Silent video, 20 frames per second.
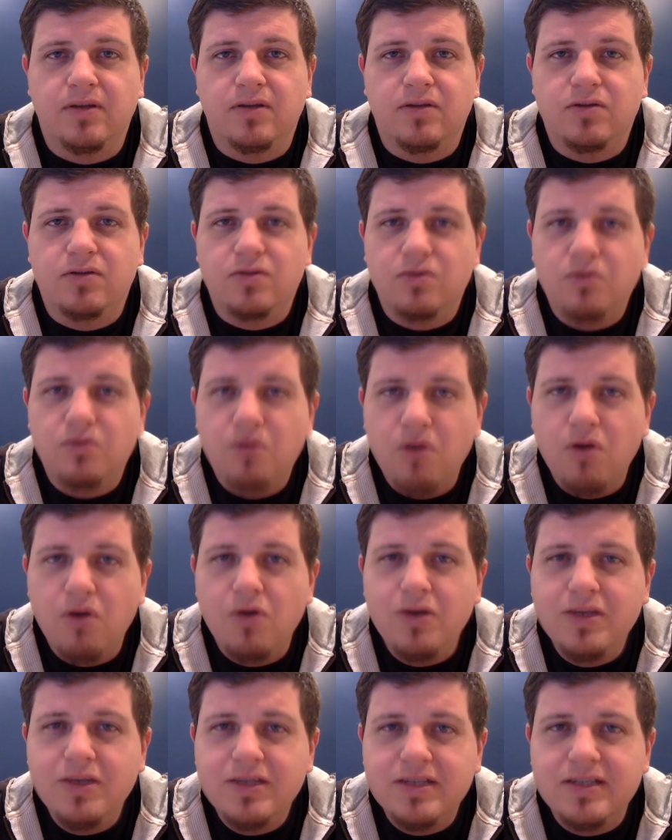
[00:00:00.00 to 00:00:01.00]
So
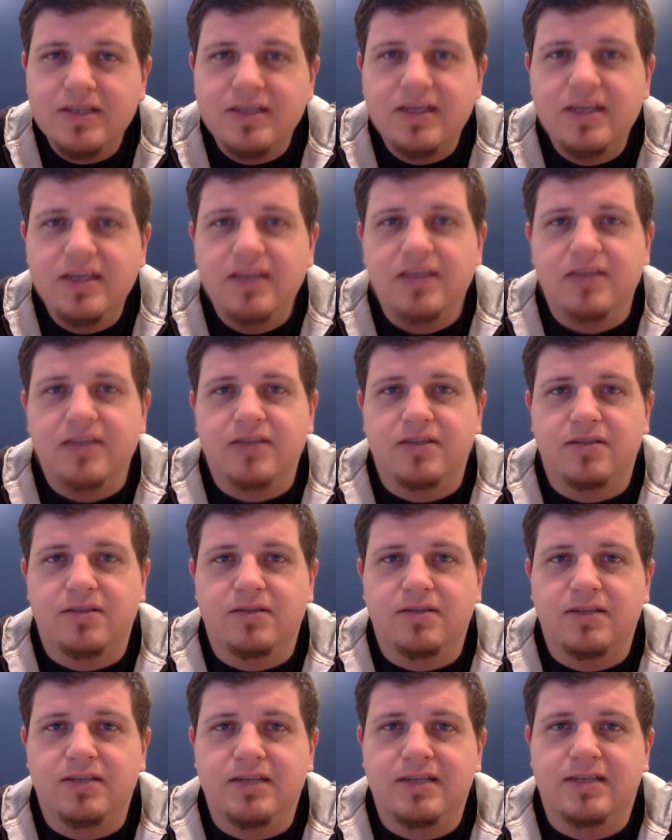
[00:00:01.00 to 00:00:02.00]
go and see this
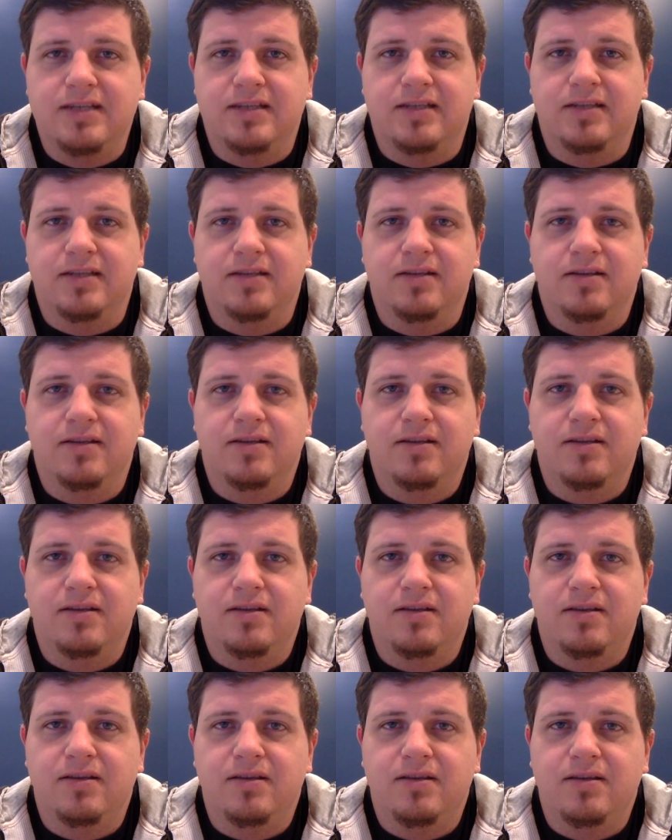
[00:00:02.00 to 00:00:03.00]
season.
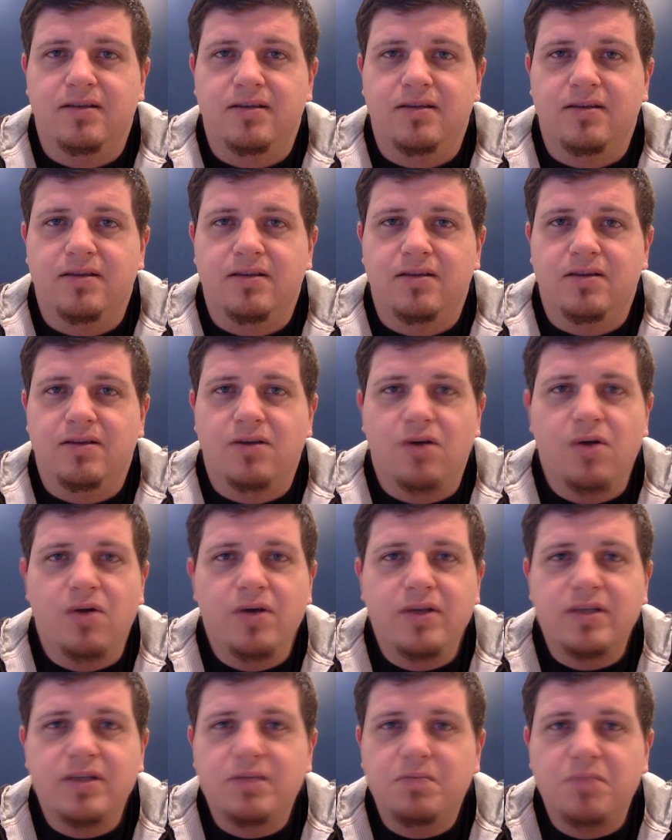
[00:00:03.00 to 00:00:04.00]
Go
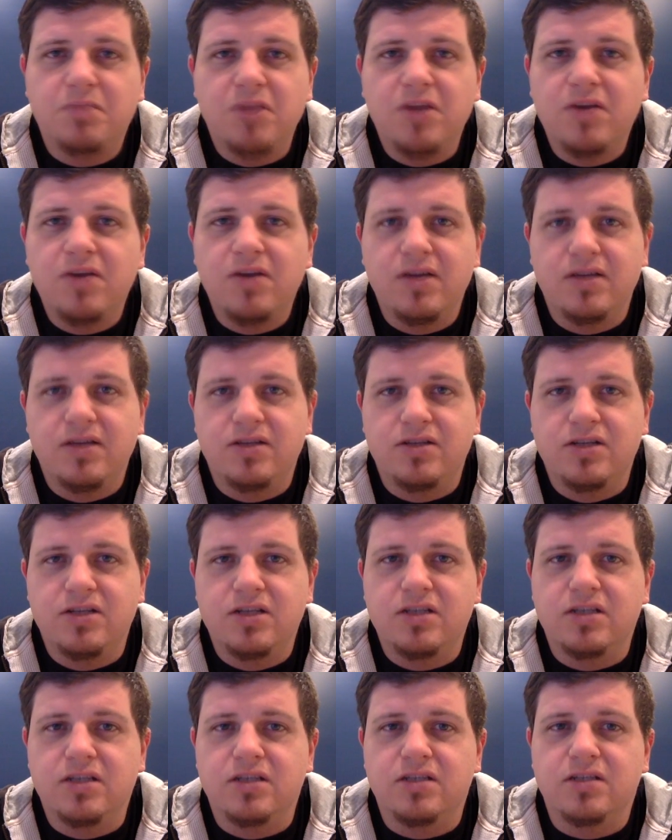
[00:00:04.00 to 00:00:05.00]
experience
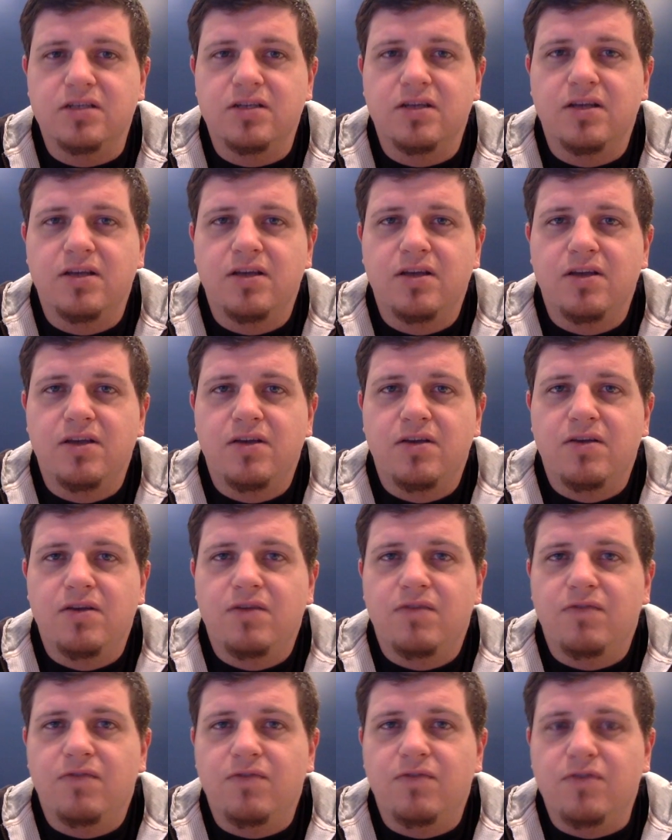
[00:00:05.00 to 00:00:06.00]
Jesus
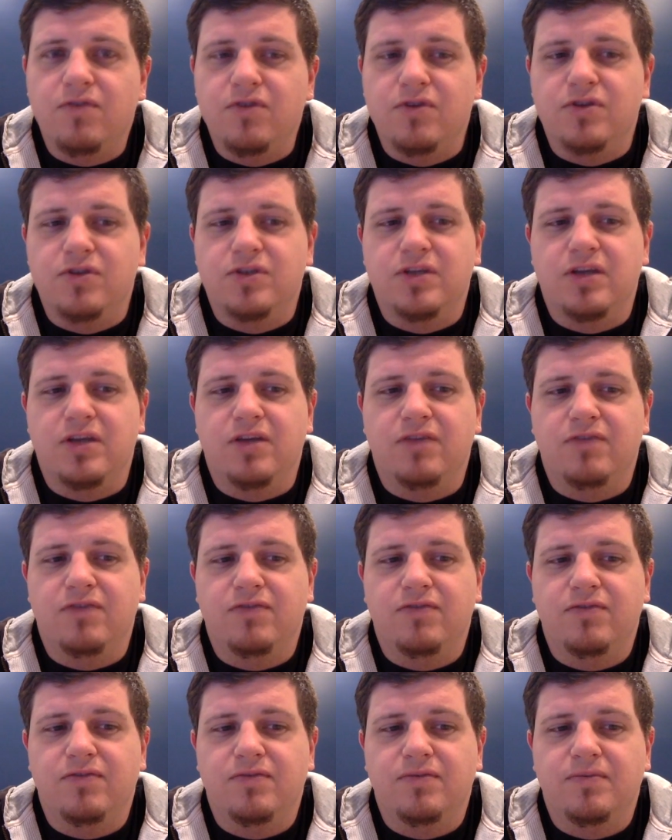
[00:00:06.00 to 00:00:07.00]
for yourself.
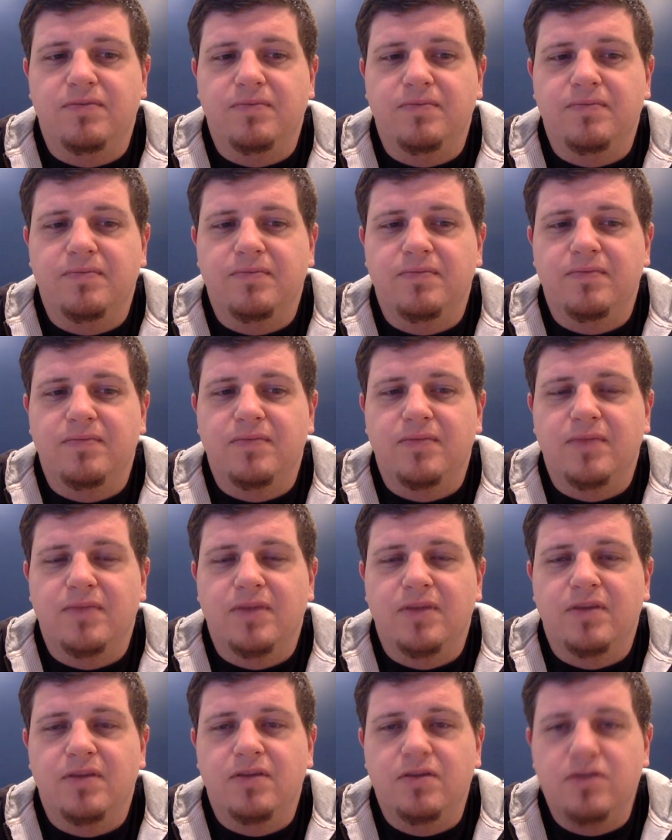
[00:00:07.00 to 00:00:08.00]

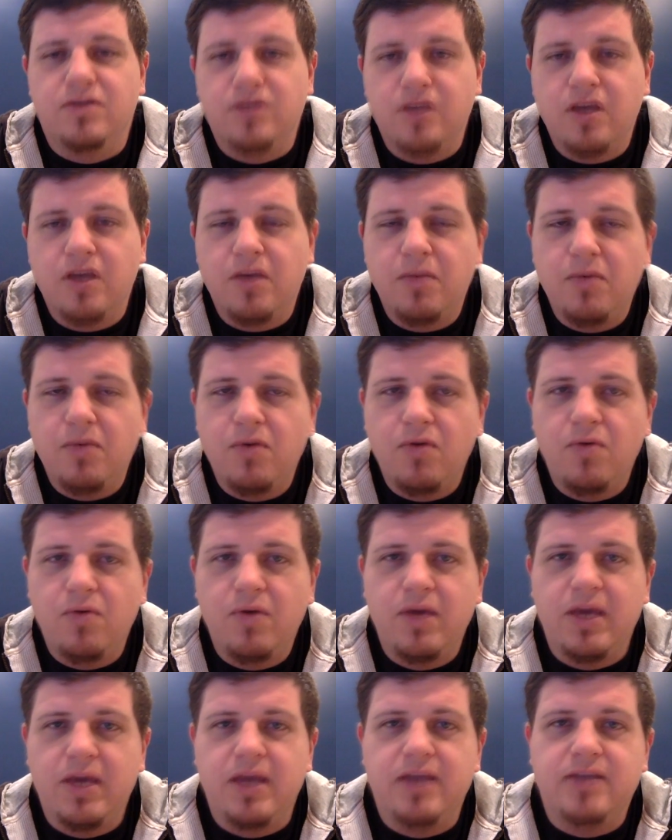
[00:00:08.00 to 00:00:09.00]
And there's a couple of
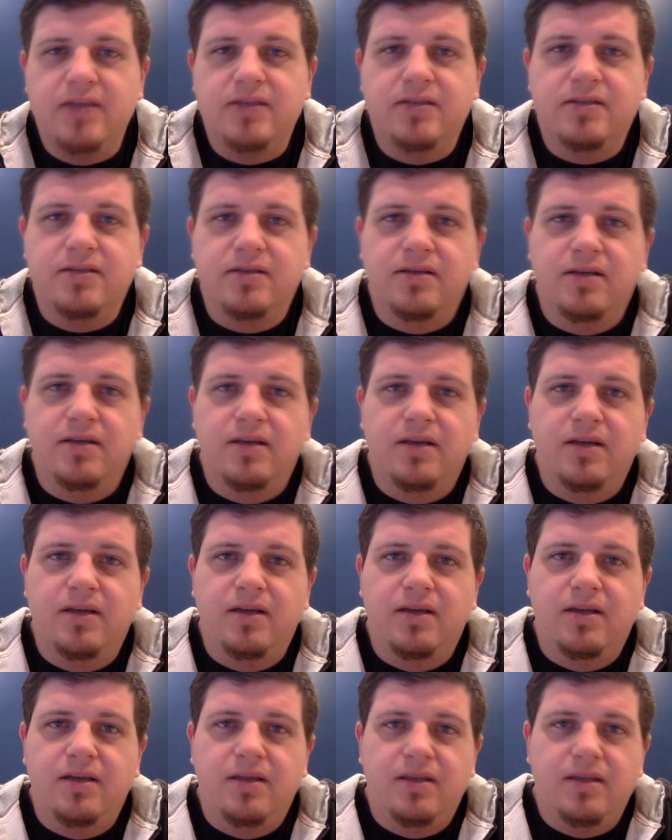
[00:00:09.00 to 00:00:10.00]
ways
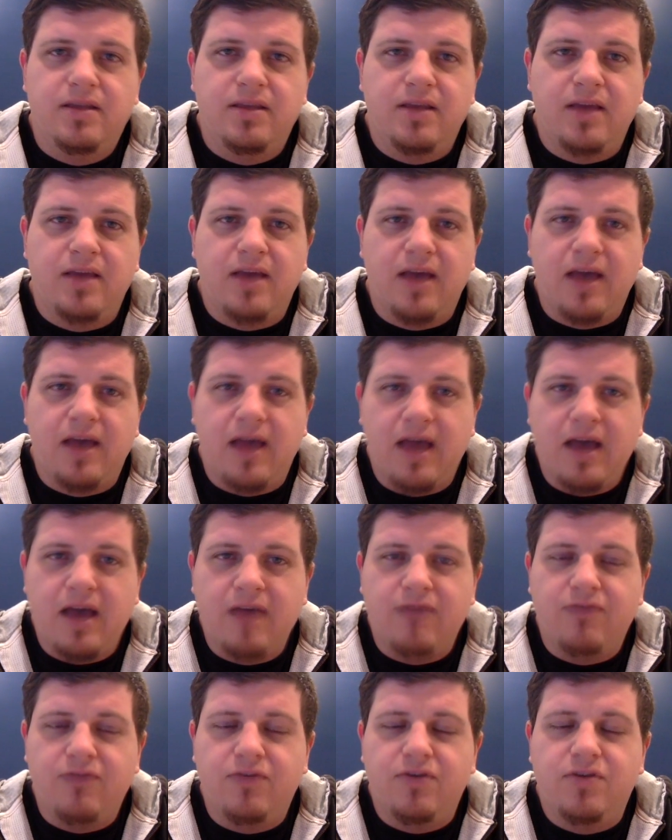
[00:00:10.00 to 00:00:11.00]
that I
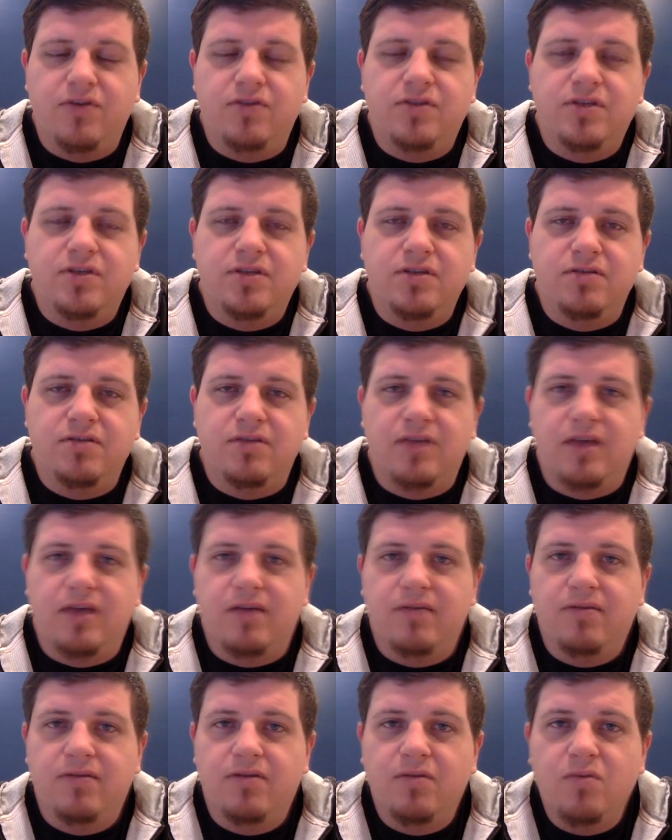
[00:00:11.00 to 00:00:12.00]
have for you to do that.
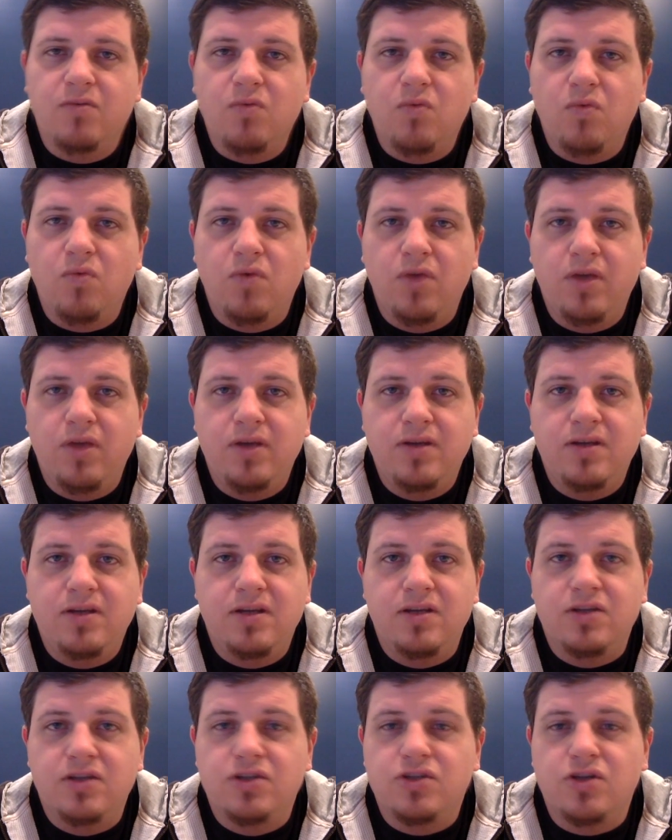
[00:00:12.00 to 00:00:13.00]
Number one
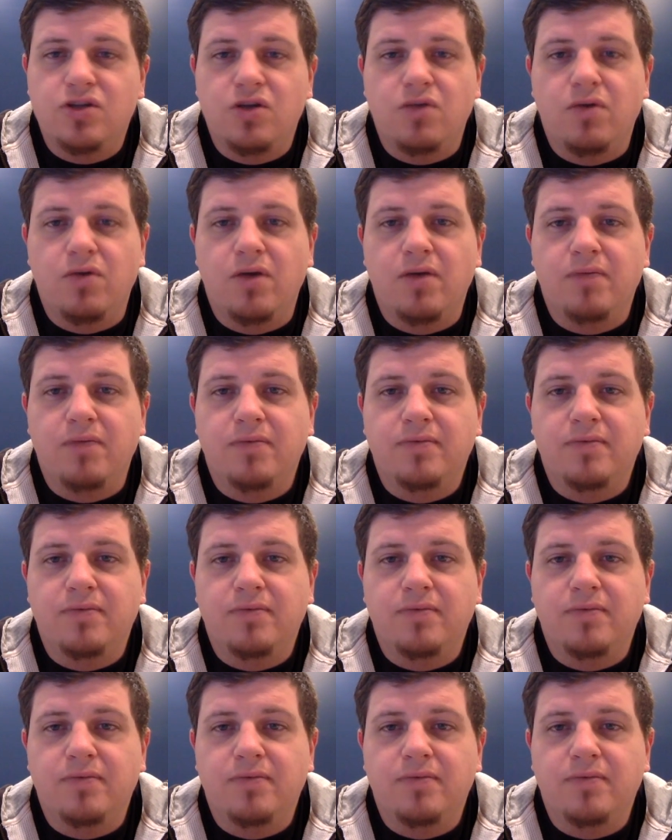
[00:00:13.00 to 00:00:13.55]
is show up.